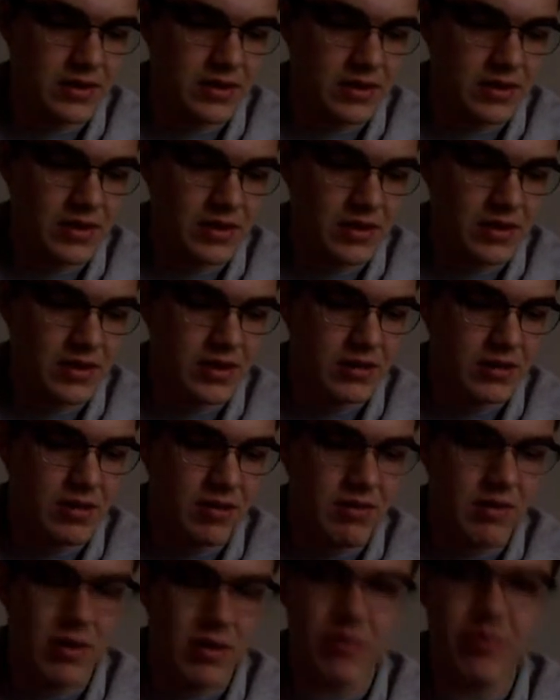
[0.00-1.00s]
Then
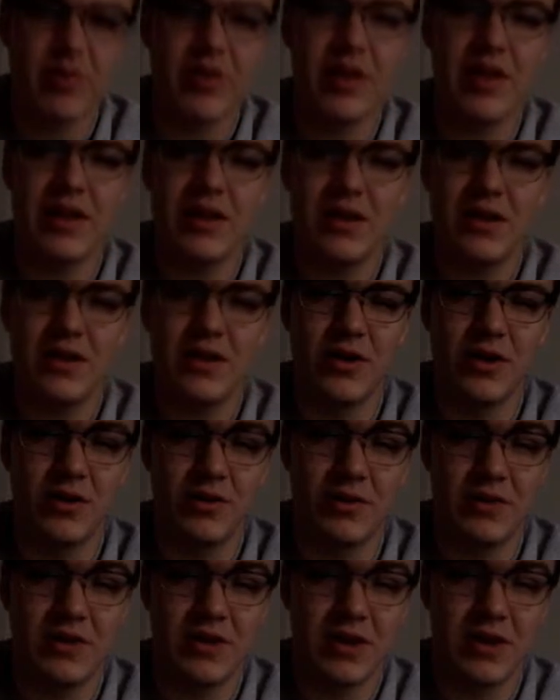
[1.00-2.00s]
maybe I'll play it over
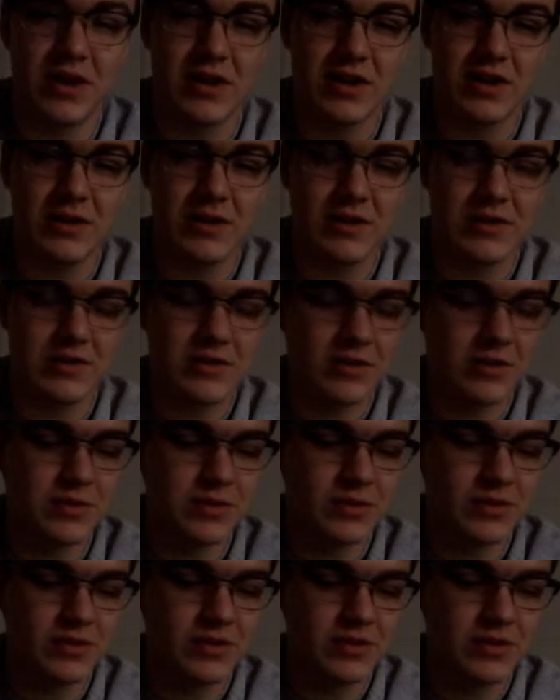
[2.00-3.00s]
the talkadimi
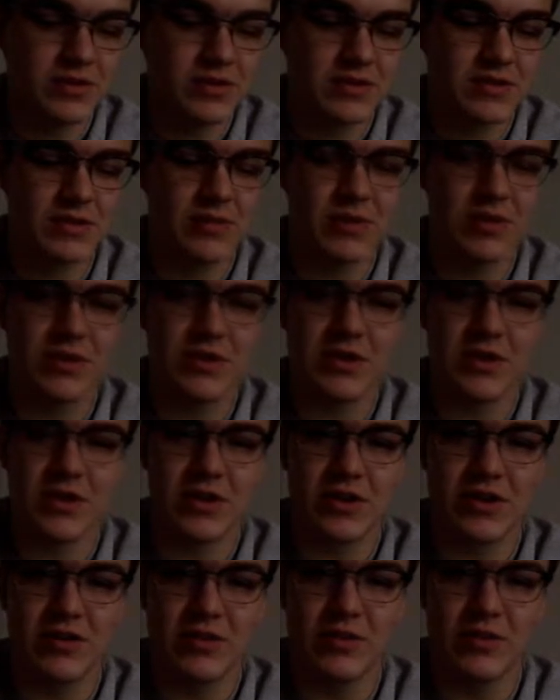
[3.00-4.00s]
syllables just to make sure I
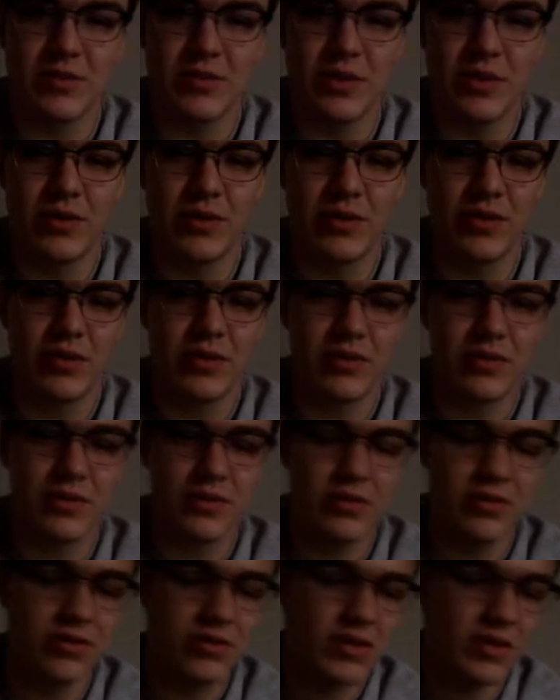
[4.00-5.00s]
can do them both. We'll
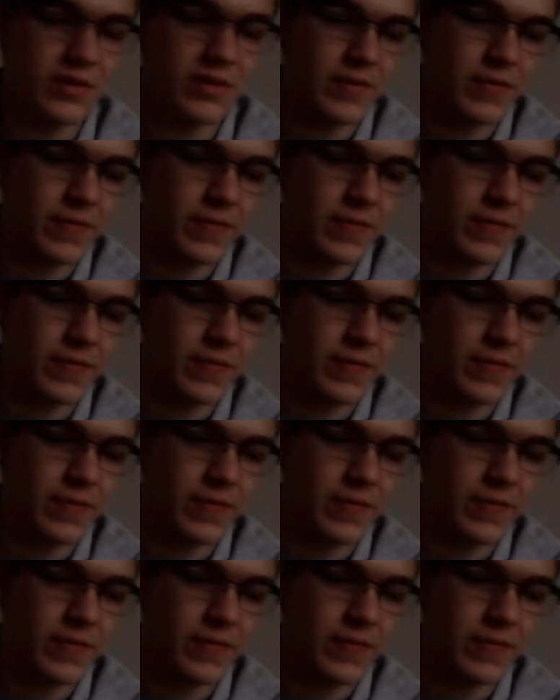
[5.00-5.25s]
see.